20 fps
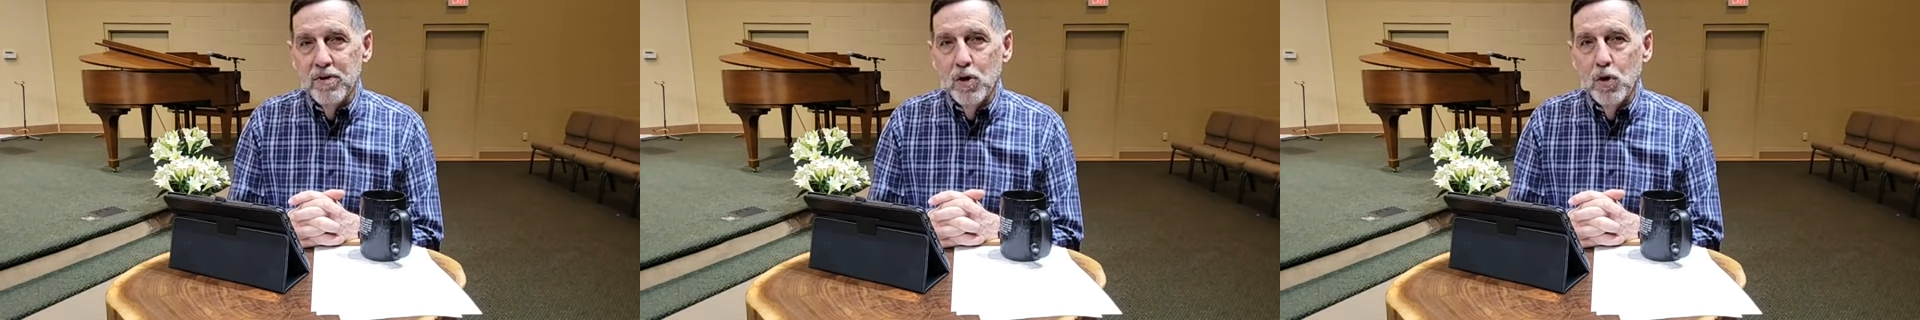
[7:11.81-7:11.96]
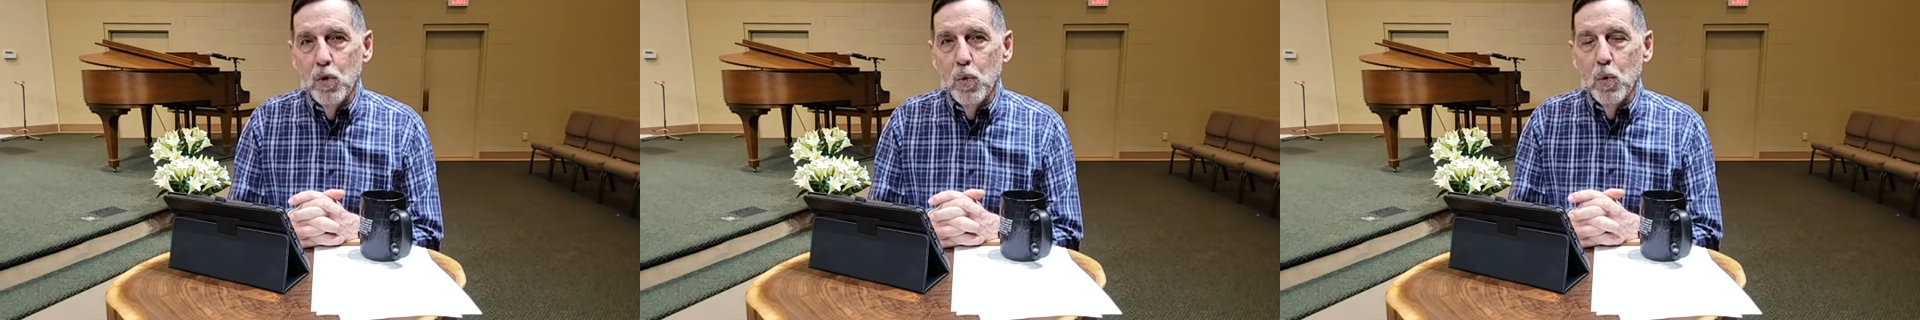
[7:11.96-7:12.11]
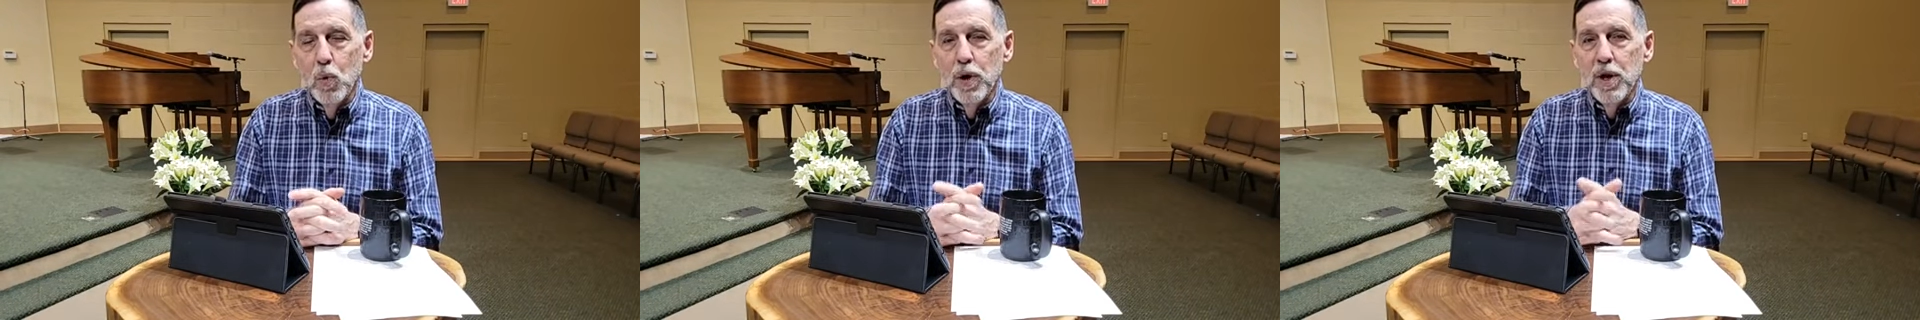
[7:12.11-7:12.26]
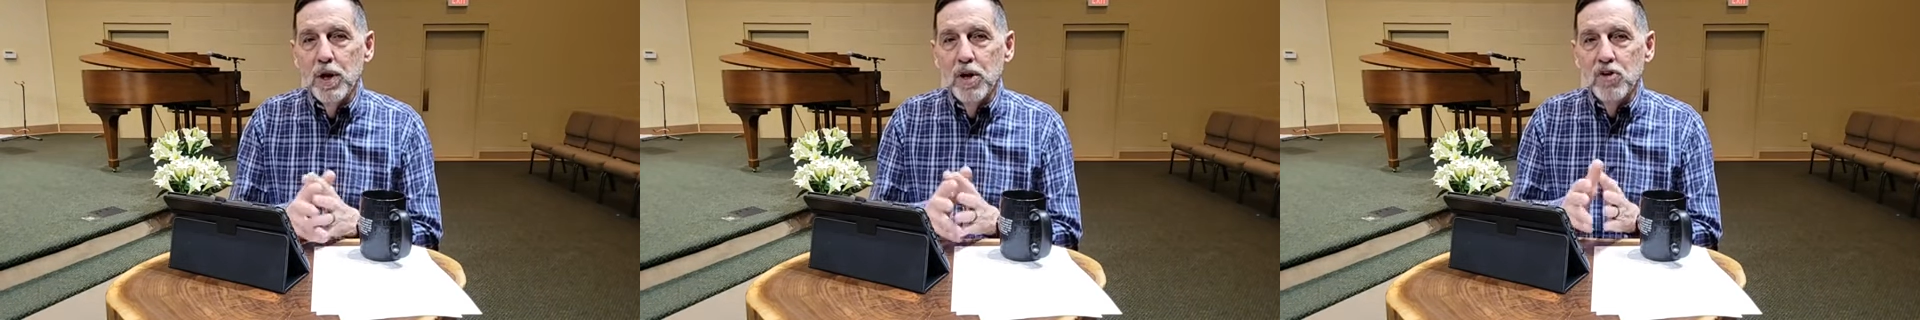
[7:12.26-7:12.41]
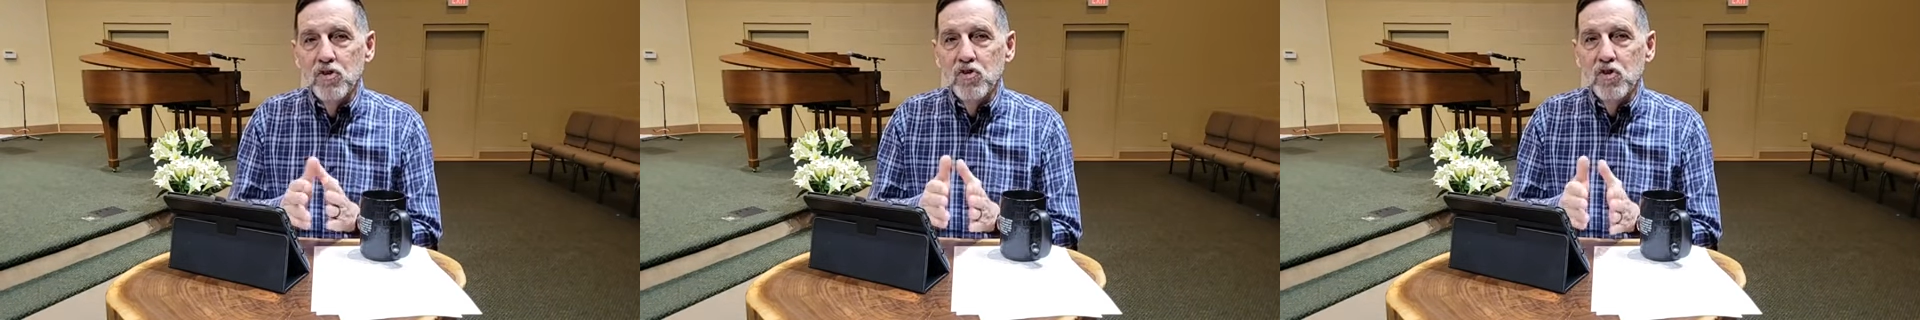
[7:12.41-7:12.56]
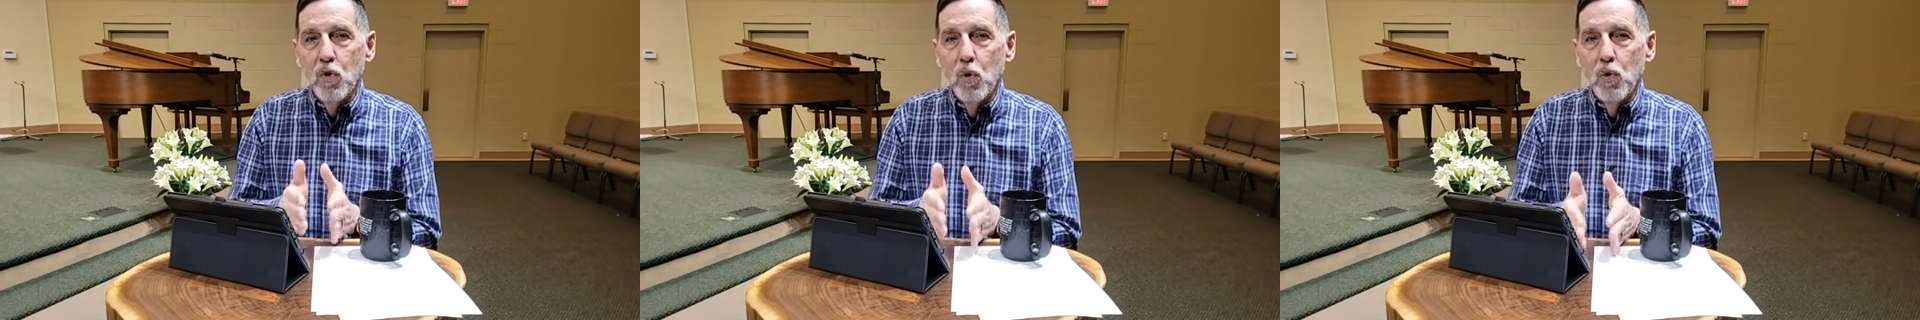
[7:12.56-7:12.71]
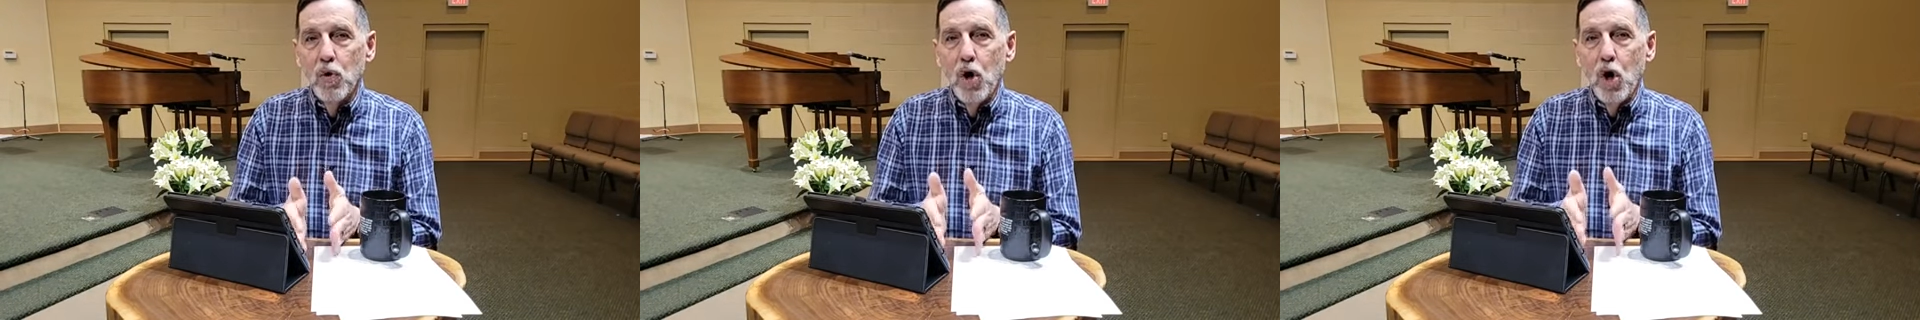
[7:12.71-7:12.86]
who went and
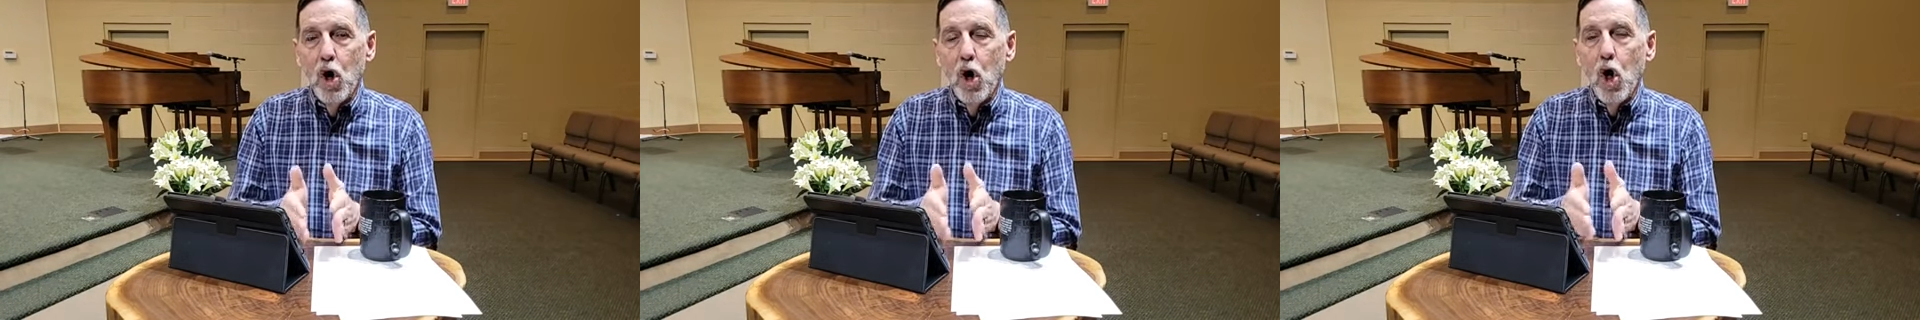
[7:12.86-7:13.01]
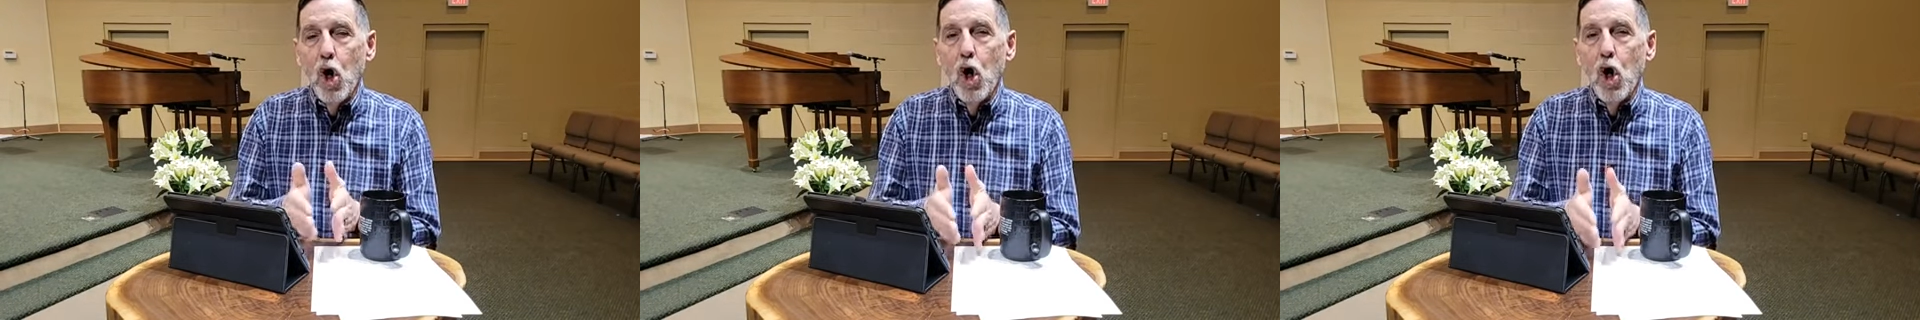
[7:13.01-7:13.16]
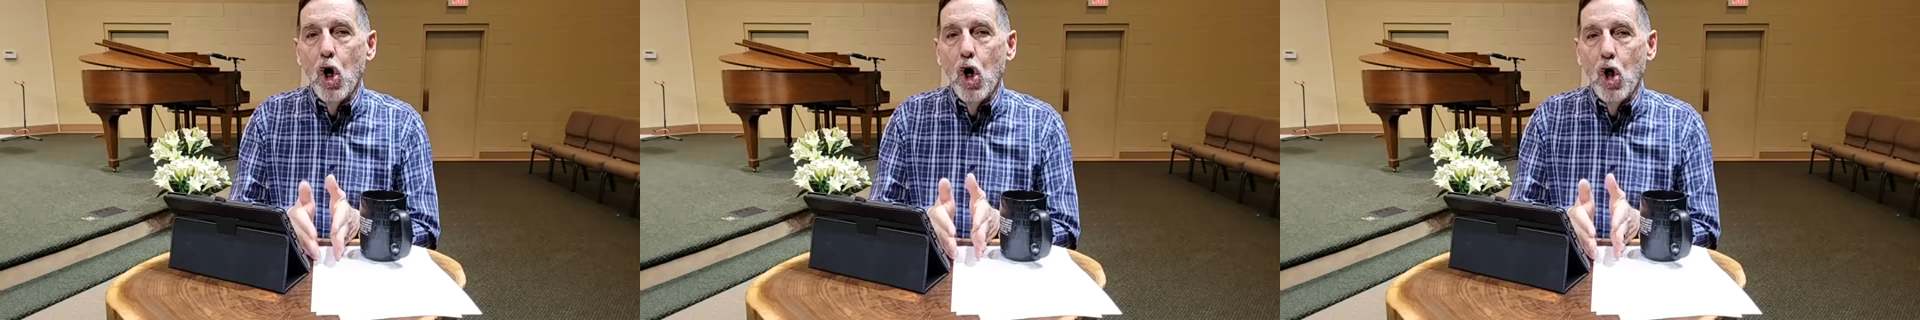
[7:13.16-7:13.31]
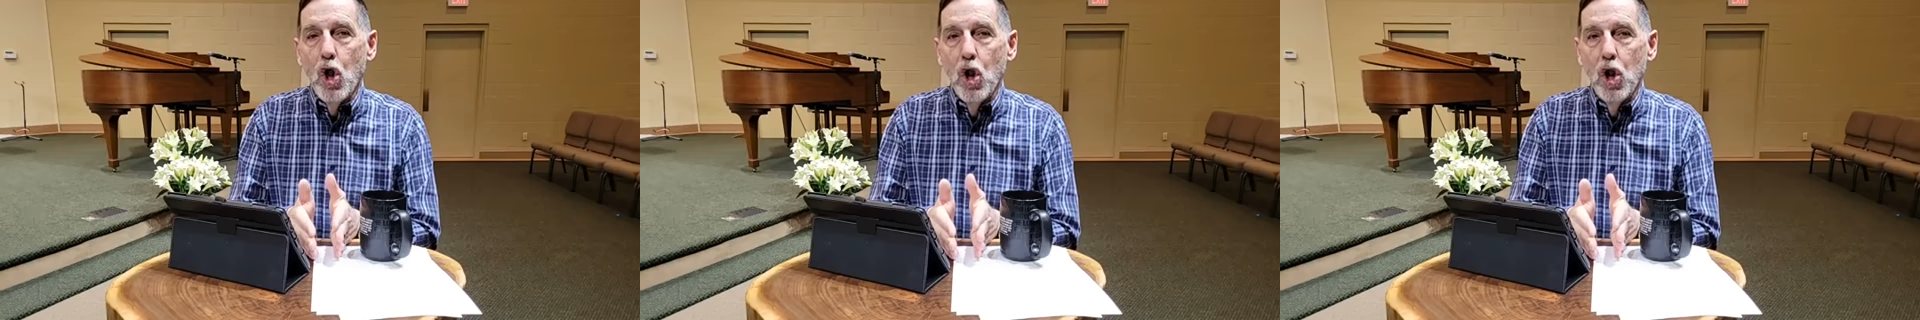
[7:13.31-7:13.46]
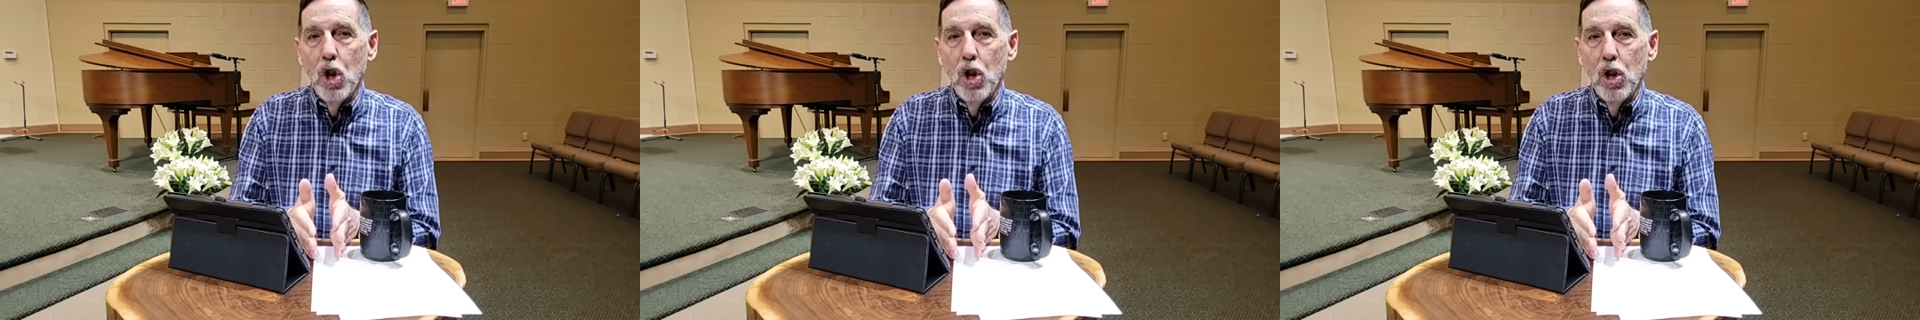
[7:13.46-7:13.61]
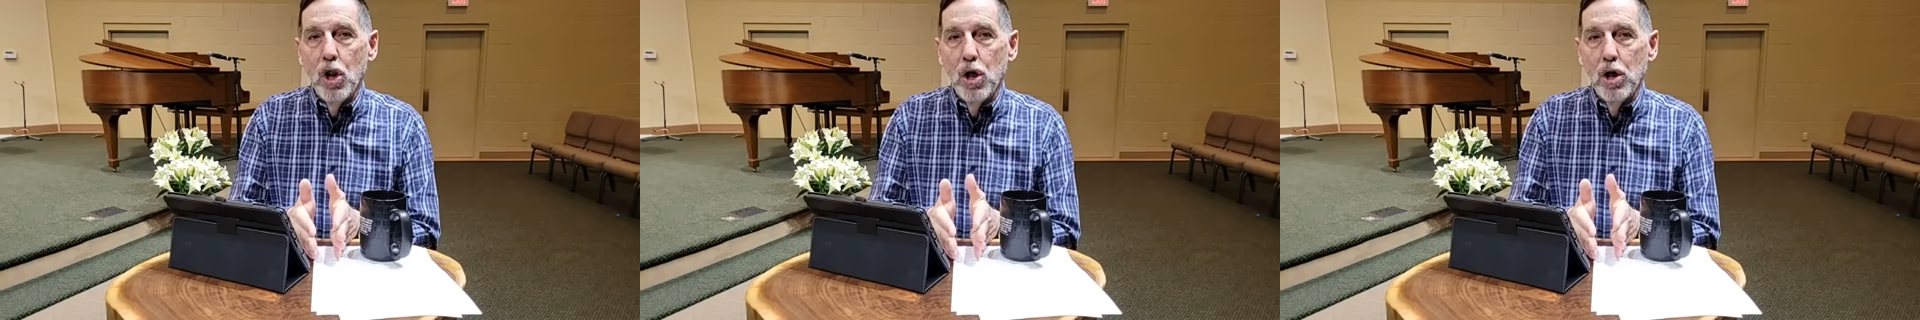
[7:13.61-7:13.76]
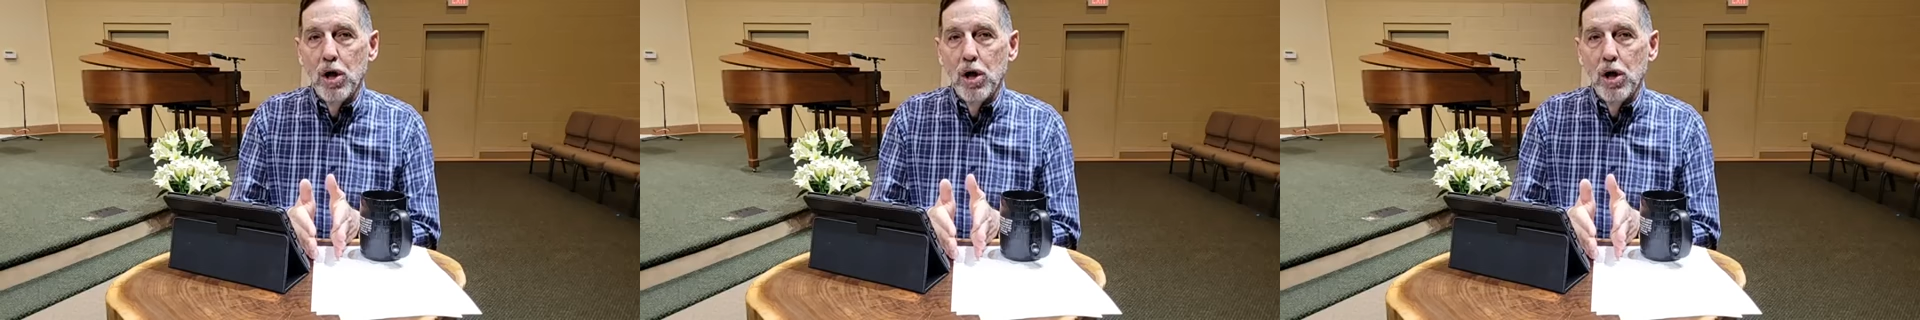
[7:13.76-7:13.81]
sold all.